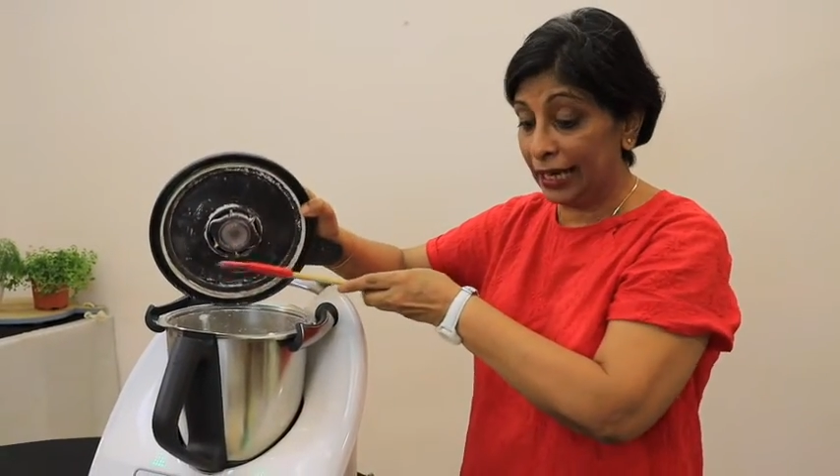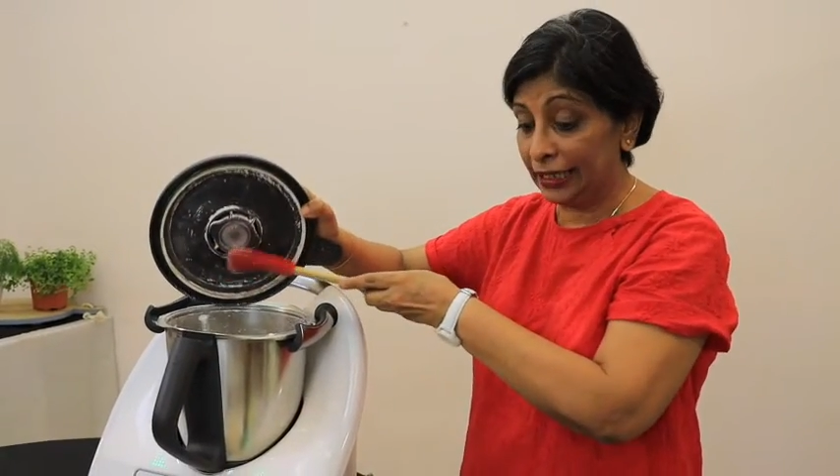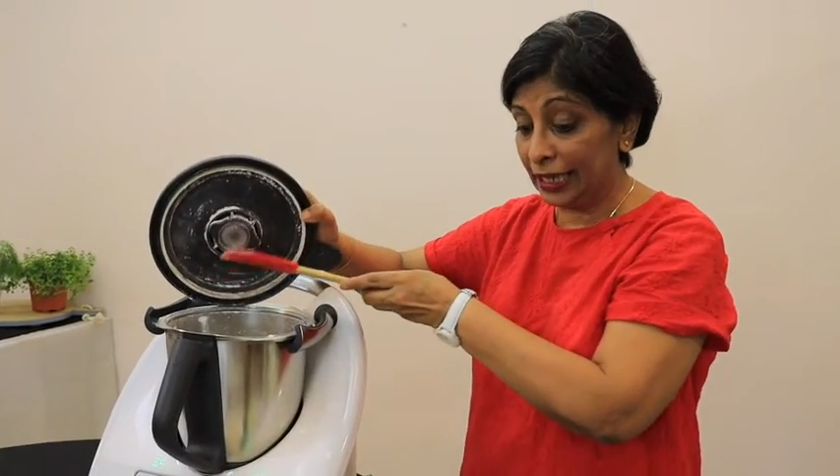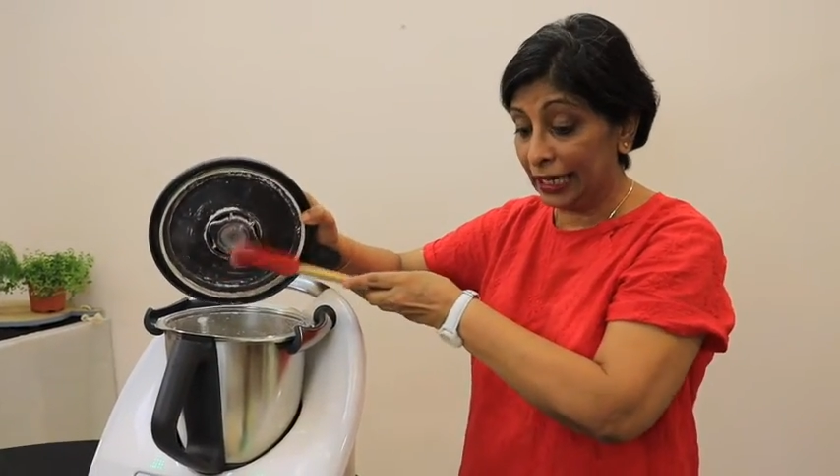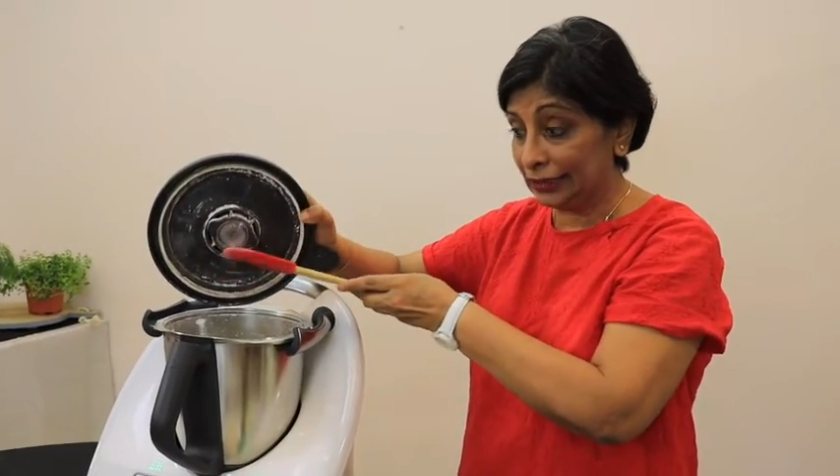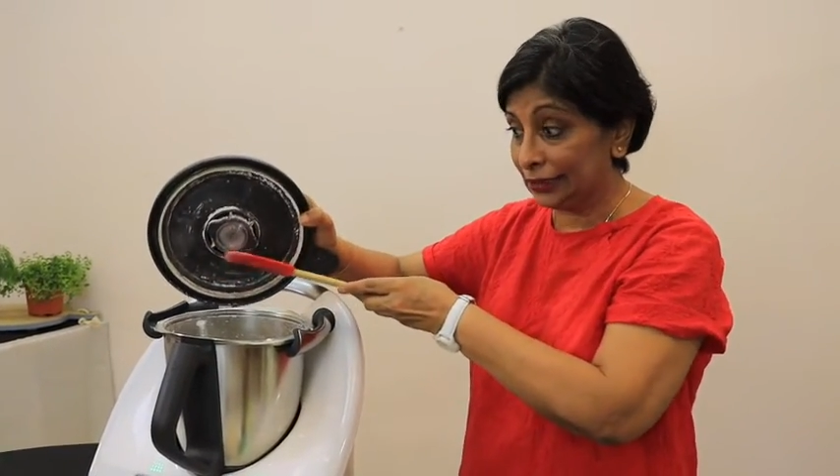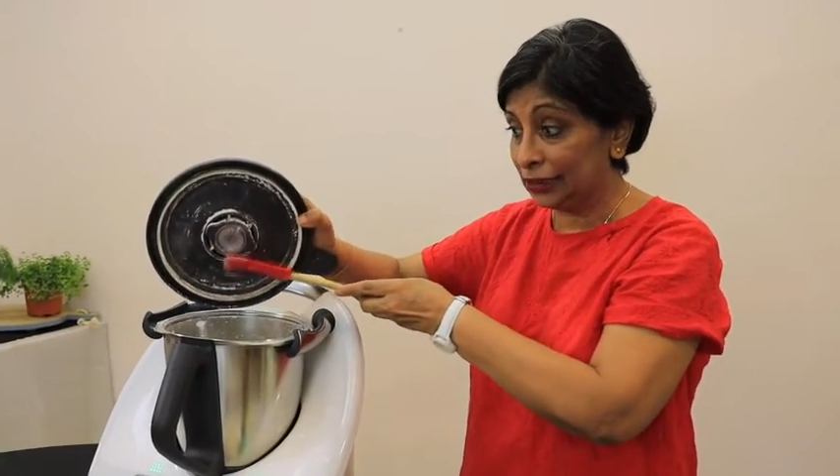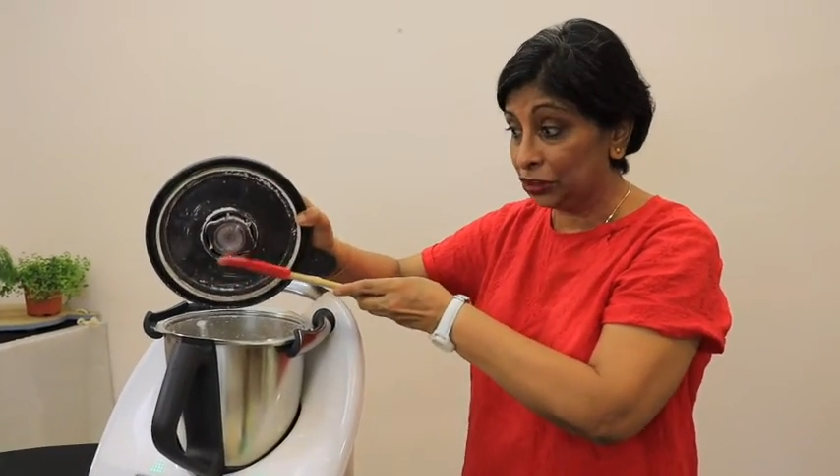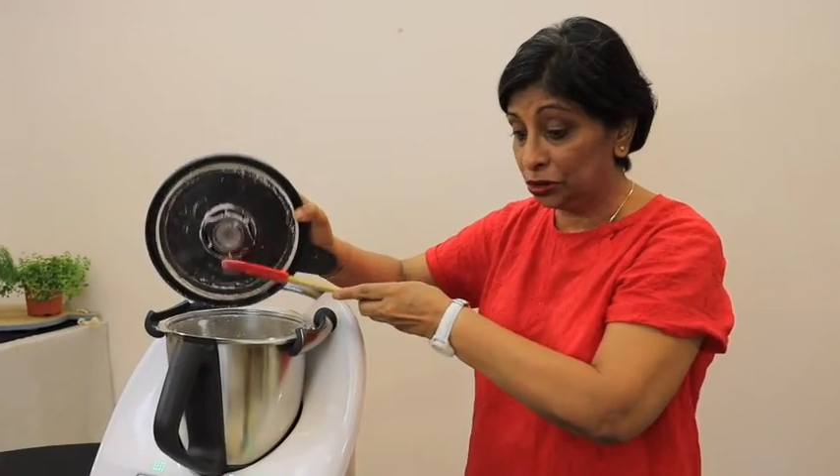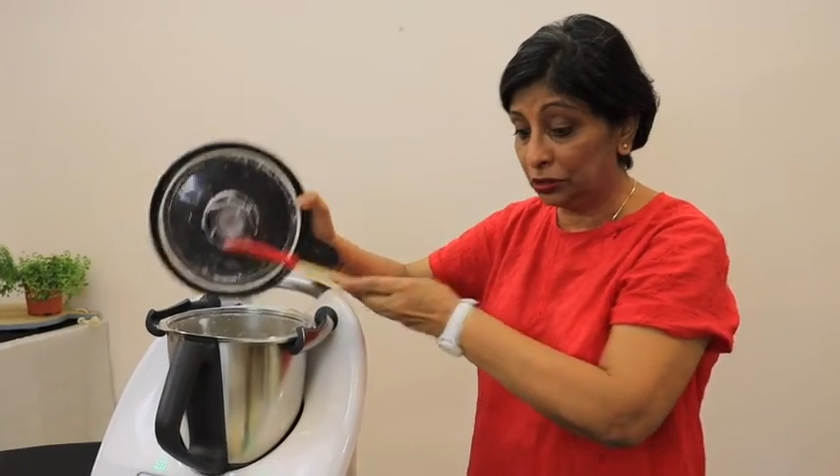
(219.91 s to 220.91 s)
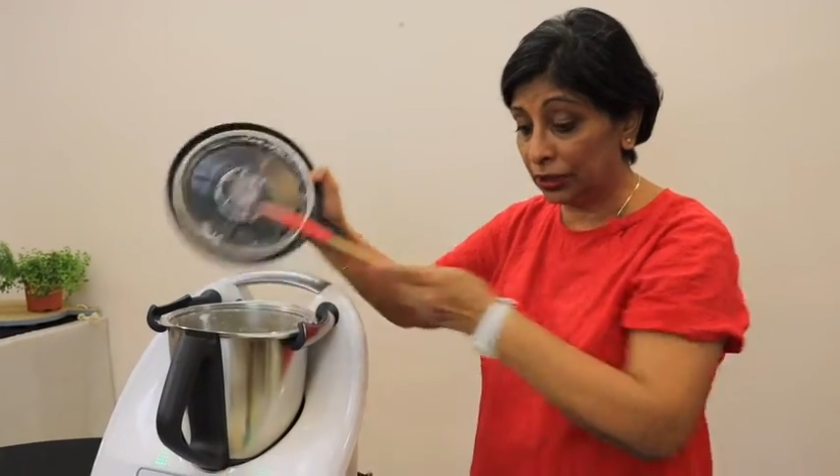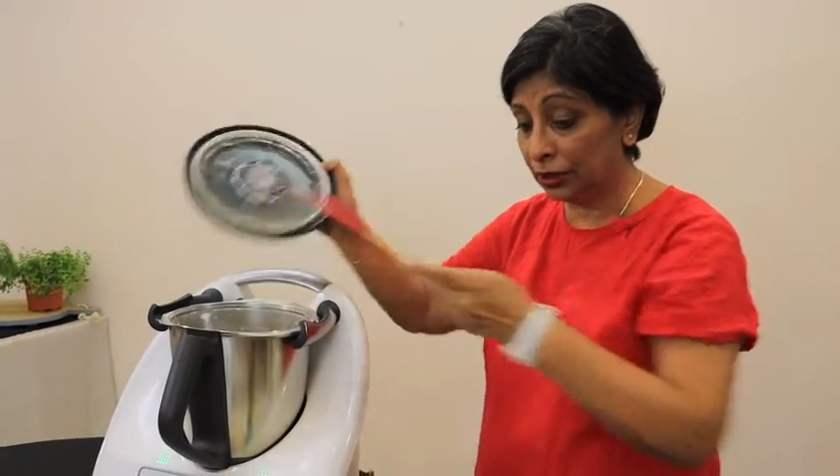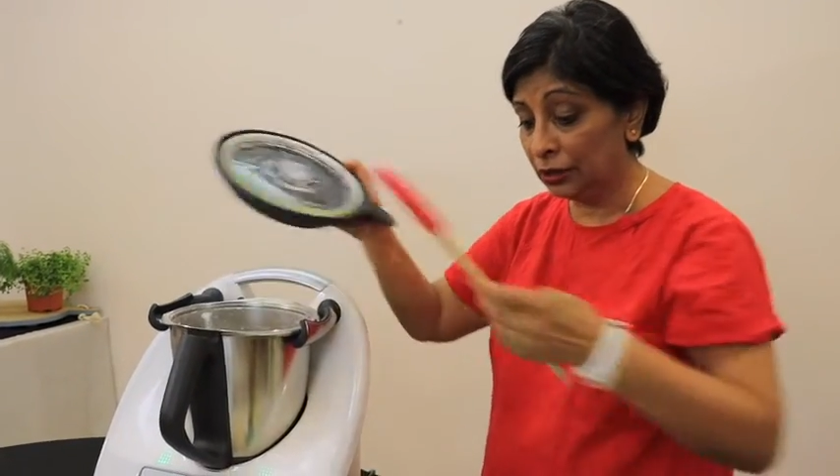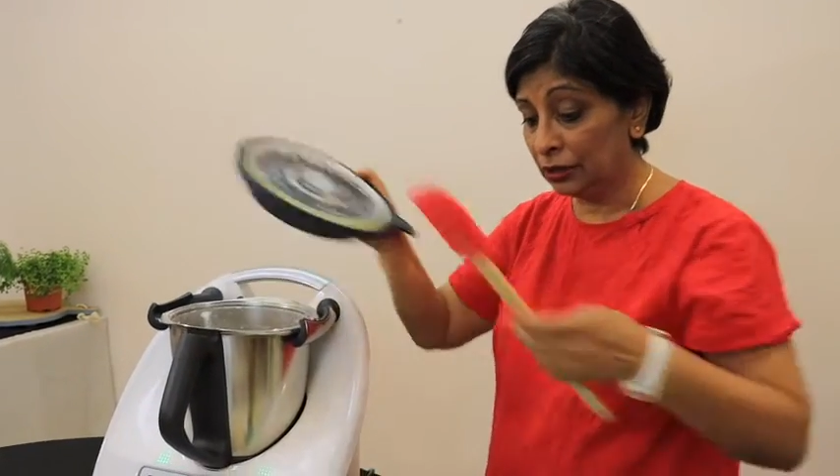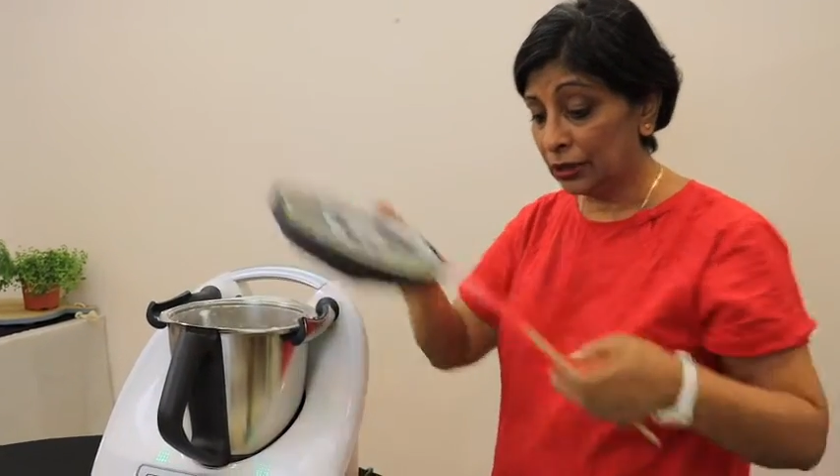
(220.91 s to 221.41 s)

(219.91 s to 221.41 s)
any icing sugar.